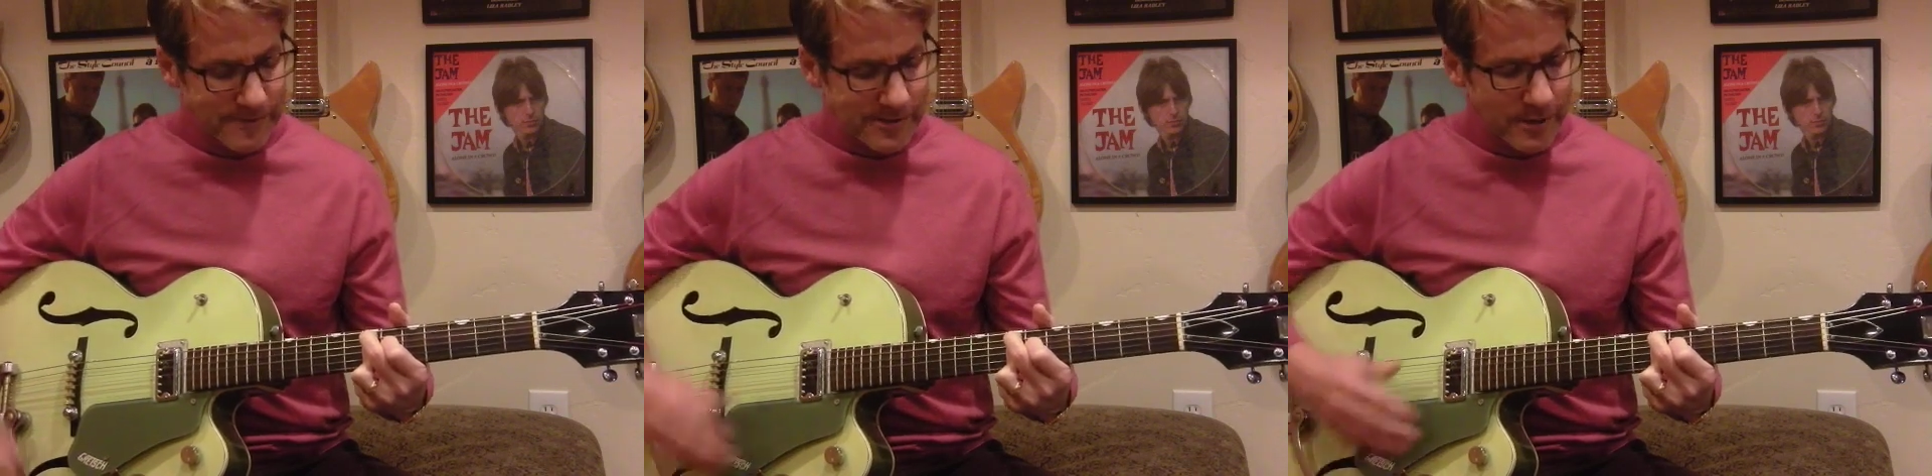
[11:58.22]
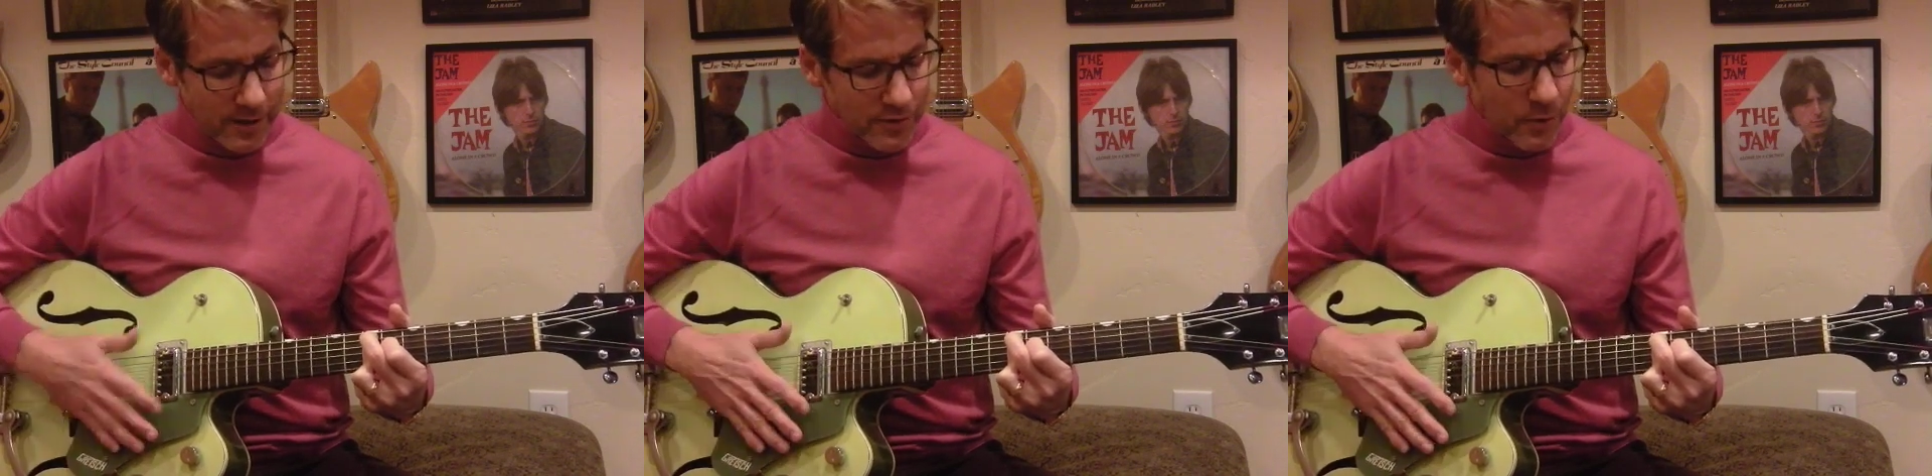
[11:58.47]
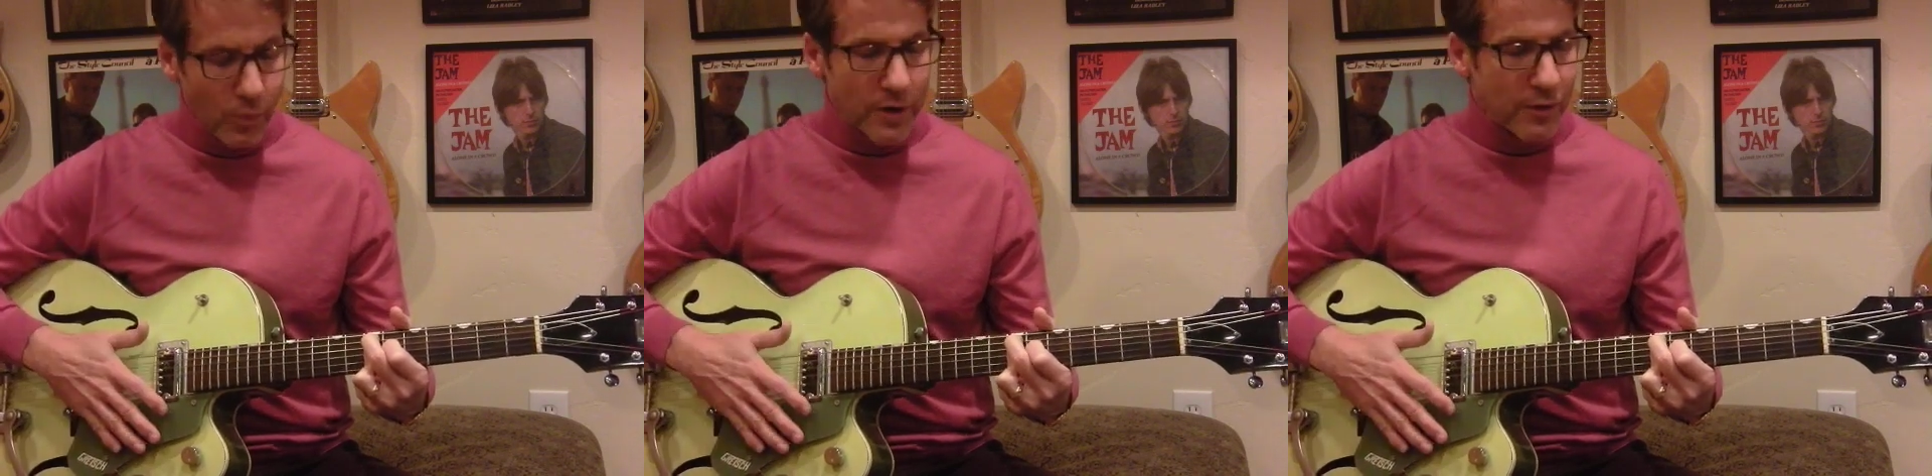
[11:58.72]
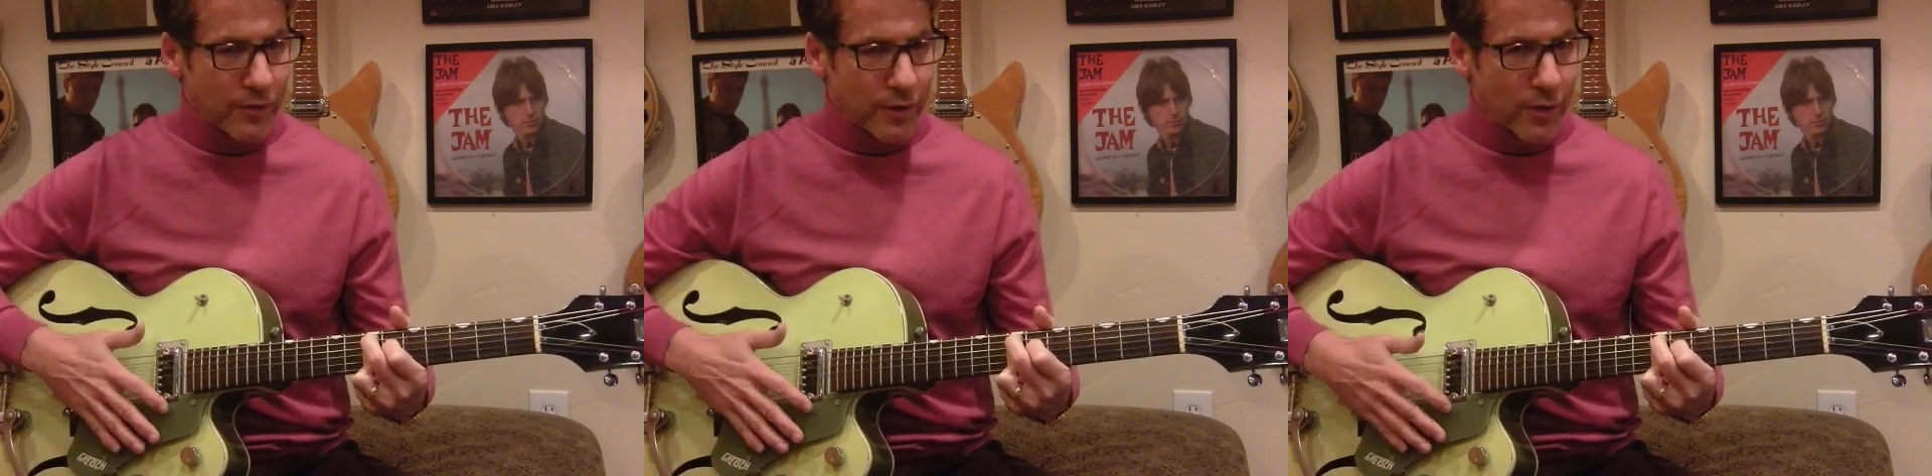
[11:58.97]
That's a
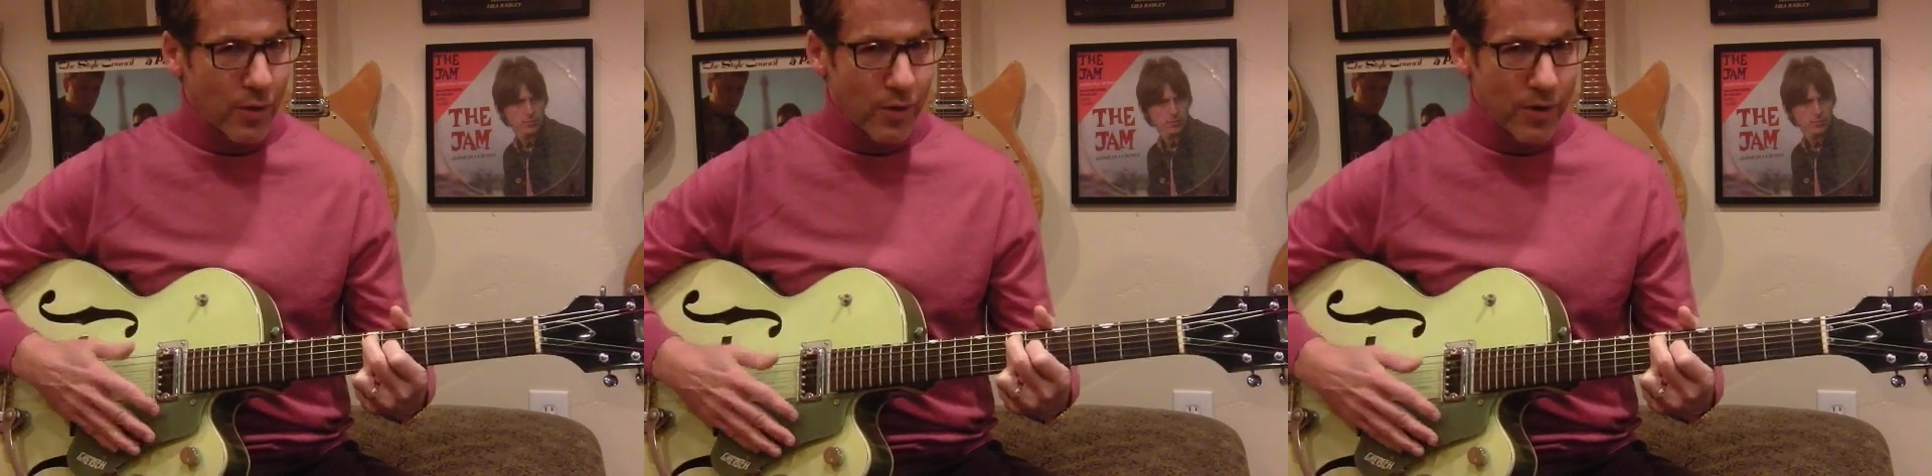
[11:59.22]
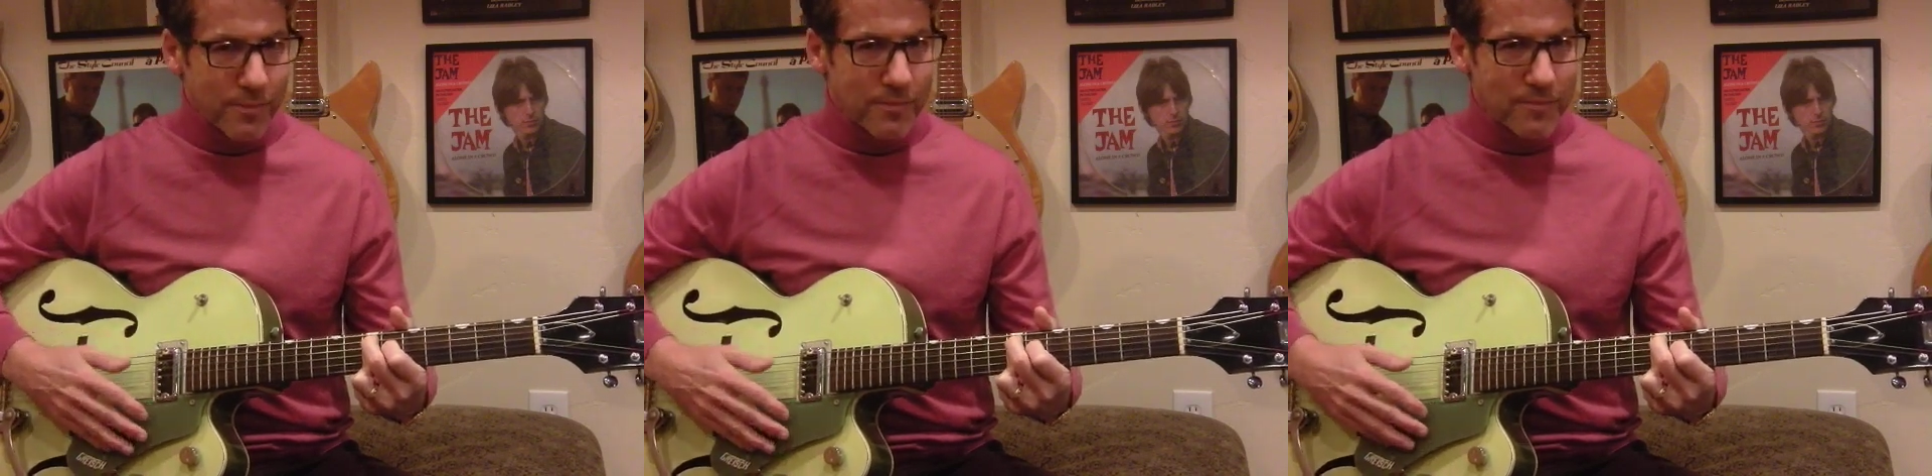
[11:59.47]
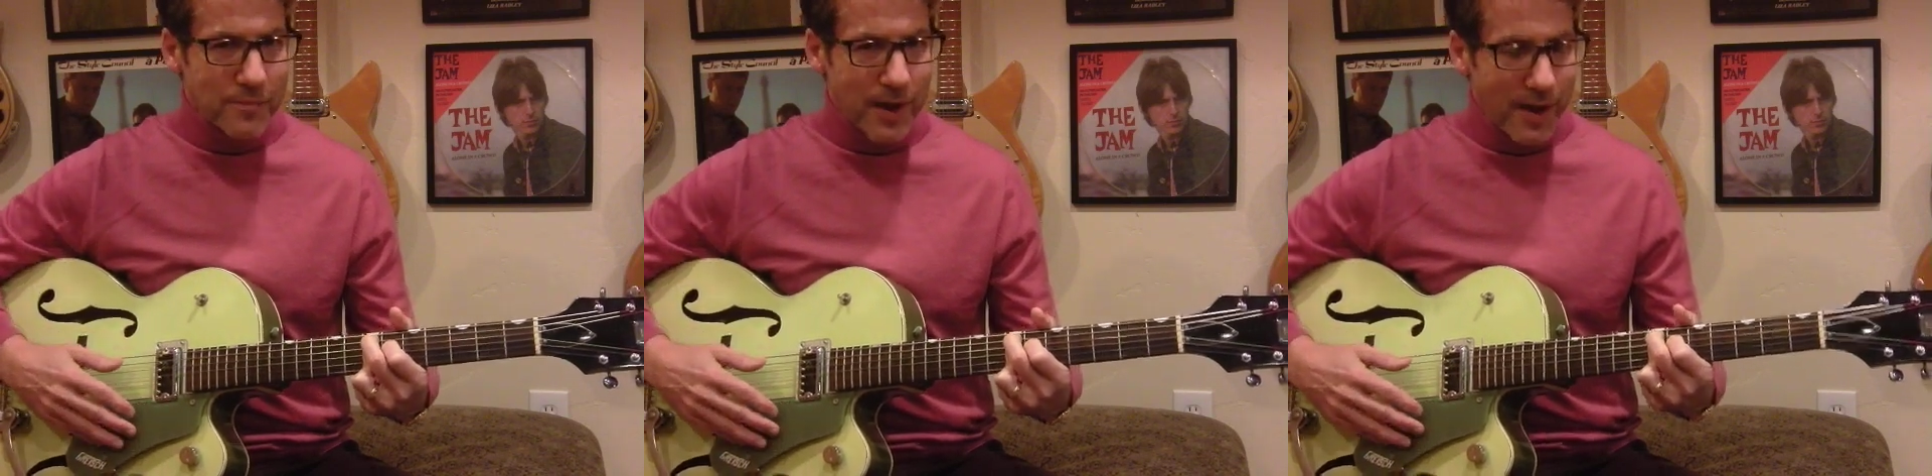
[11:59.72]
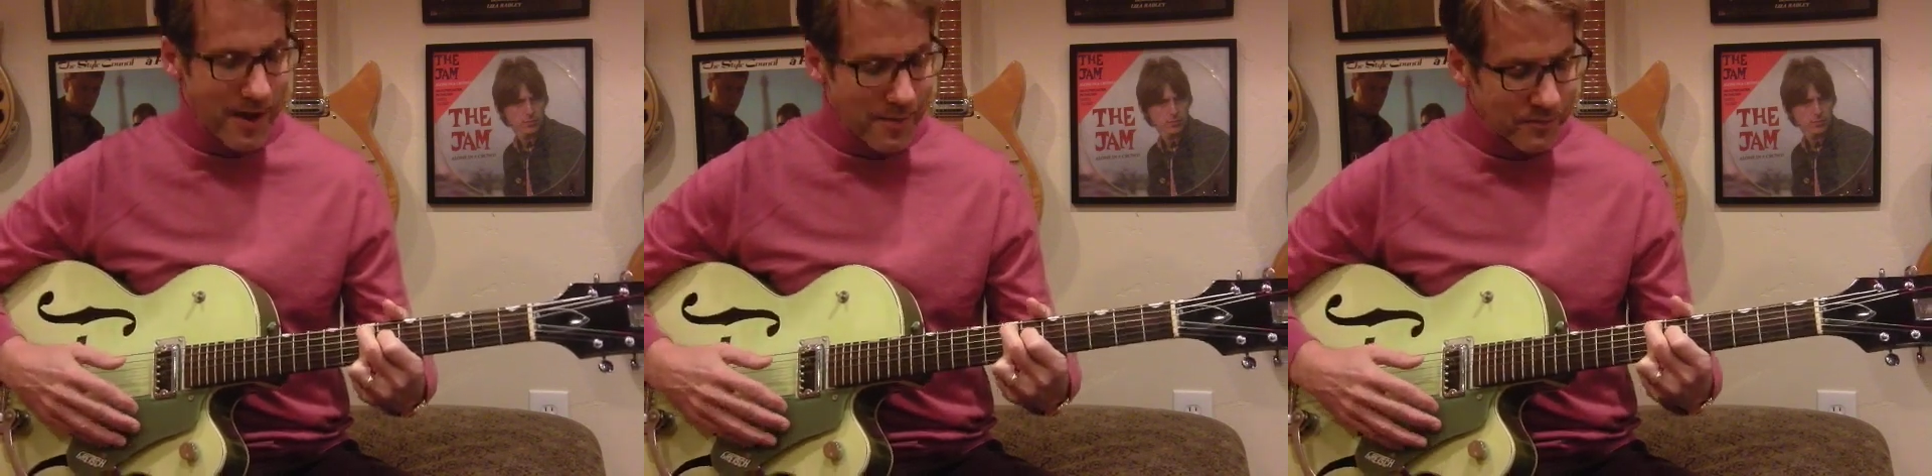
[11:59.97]
wonderful chord,
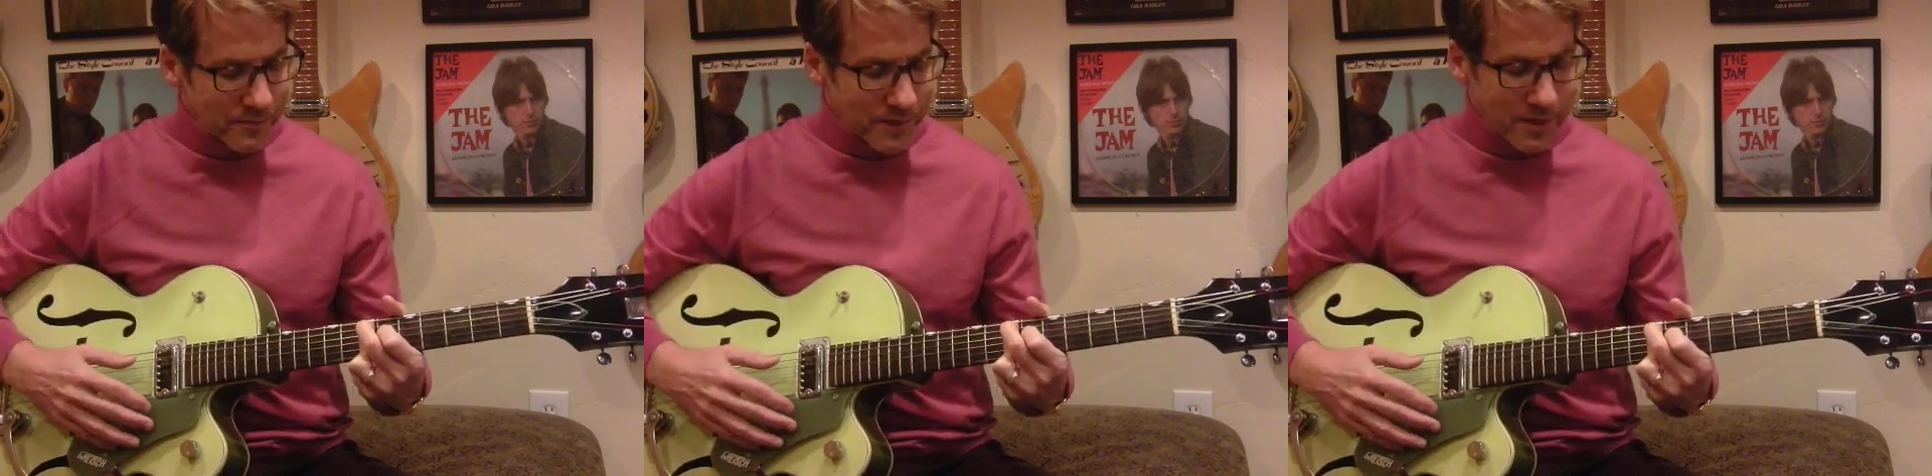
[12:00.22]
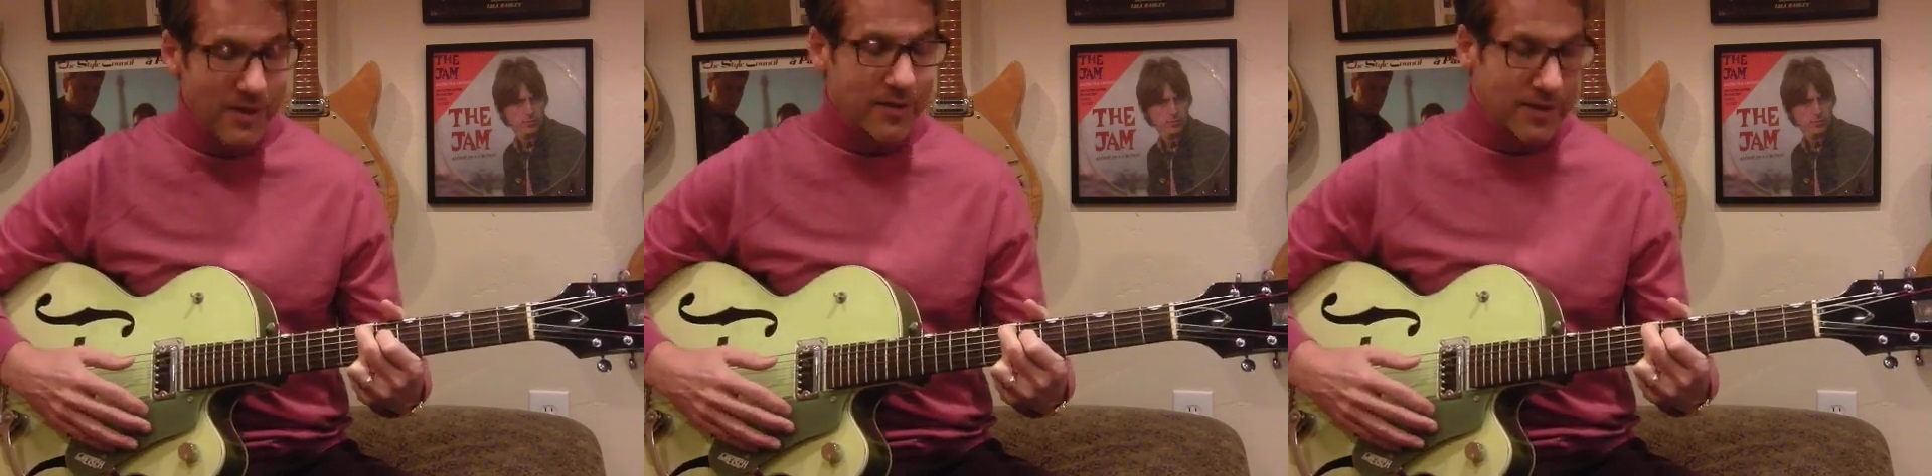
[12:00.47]
because